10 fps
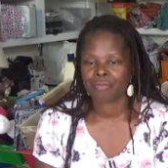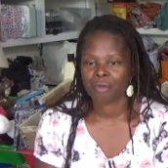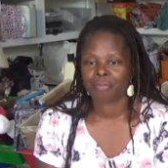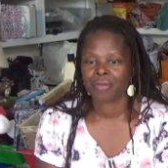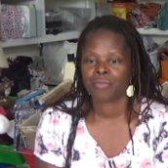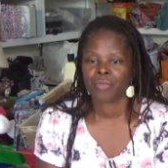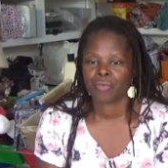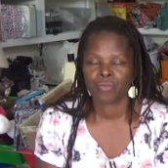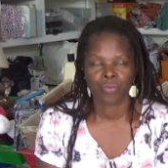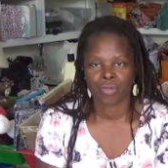problem
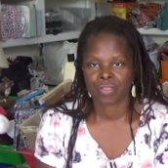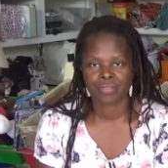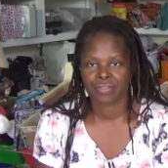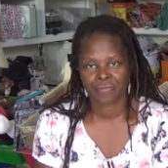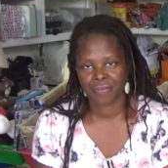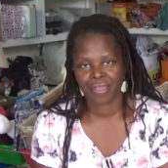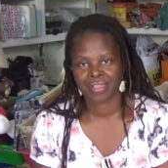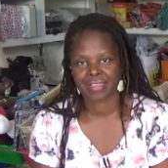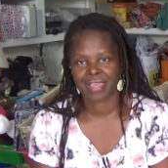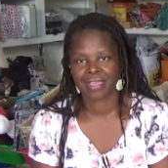was the
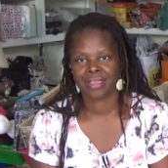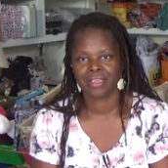first thing,